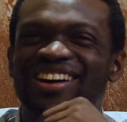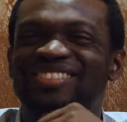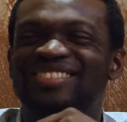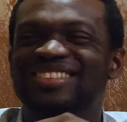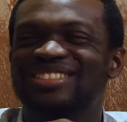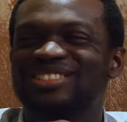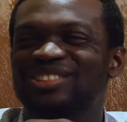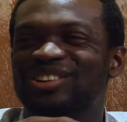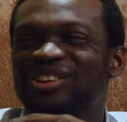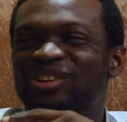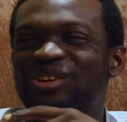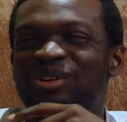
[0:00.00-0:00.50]
have
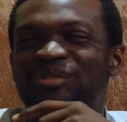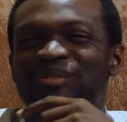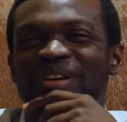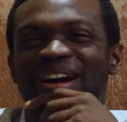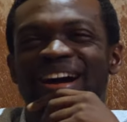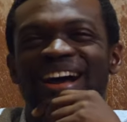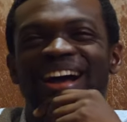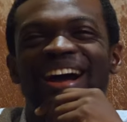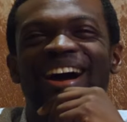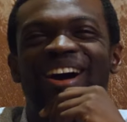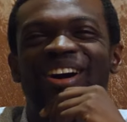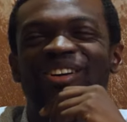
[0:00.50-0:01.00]
a song on
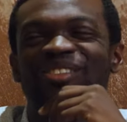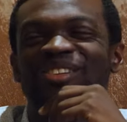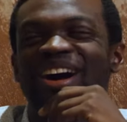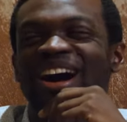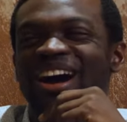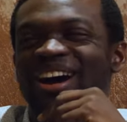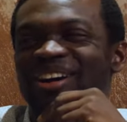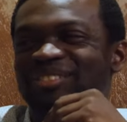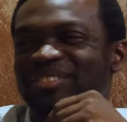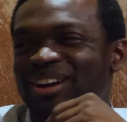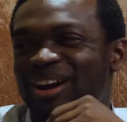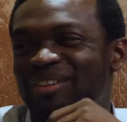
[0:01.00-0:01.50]
my
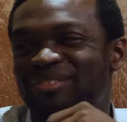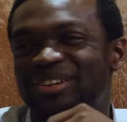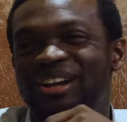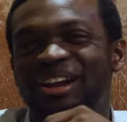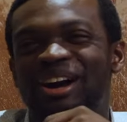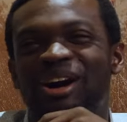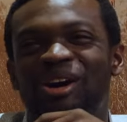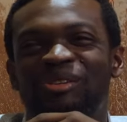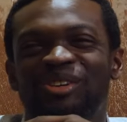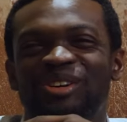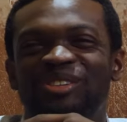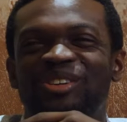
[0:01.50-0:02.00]
upcoming
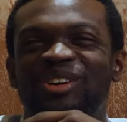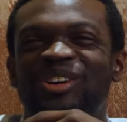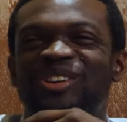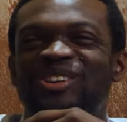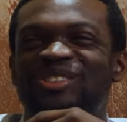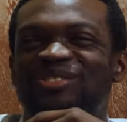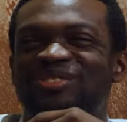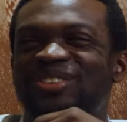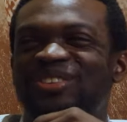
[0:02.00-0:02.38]
album called